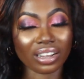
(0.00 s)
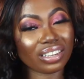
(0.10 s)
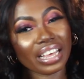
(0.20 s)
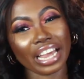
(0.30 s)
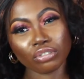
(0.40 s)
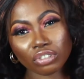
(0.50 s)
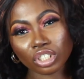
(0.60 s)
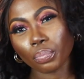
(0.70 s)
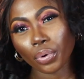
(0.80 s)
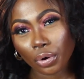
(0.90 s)
the
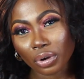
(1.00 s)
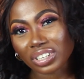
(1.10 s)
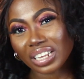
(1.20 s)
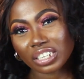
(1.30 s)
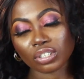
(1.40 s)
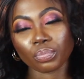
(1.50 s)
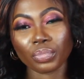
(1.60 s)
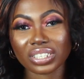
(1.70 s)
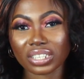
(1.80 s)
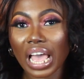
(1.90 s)
hydrogen peroxide, to
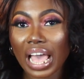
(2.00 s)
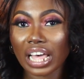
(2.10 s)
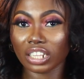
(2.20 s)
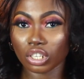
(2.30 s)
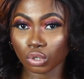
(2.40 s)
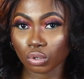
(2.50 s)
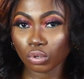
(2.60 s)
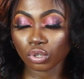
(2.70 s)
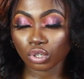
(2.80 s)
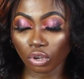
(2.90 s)
mix these
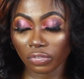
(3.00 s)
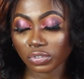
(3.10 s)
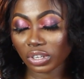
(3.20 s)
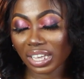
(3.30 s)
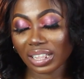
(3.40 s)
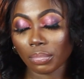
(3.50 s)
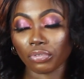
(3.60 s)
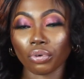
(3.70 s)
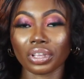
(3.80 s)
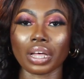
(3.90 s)
two stuff together
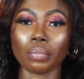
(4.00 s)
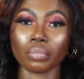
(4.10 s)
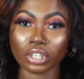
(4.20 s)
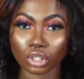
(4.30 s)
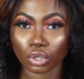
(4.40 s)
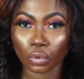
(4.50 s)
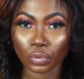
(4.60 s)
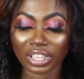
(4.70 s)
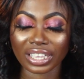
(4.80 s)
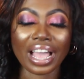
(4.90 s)
before you can bleach your
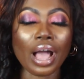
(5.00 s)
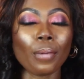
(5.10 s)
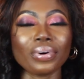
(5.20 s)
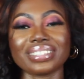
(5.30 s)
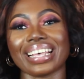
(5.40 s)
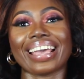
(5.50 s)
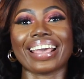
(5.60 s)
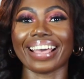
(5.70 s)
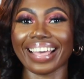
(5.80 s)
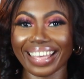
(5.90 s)
wig. But I
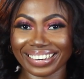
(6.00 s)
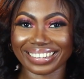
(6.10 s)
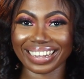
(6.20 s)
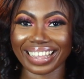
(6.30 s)
heard